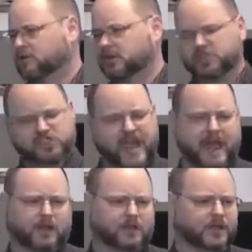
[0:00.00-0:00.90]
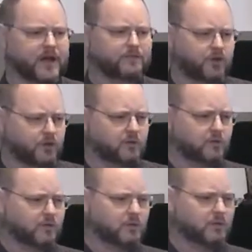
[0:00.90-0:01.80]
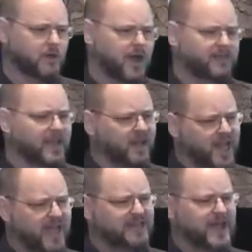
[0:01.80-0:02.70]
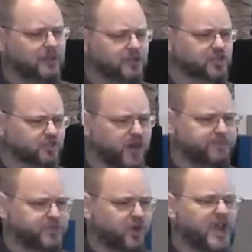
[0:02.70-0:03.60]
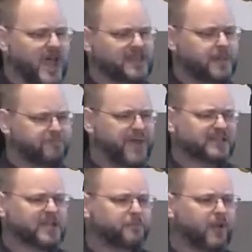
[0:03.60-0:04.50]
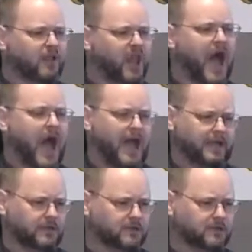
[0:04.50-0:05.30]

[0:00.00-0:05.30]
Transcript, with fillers: The Shack Uncovered. And they laid down the scripture and they picked up a lie.